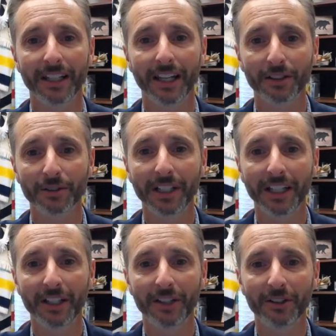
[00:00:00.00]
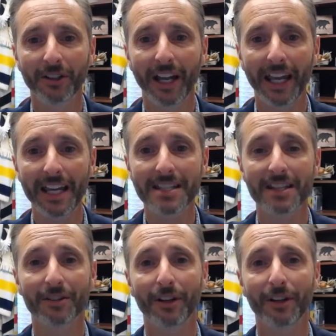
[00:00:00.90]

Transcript: Keller in kinder, Ace in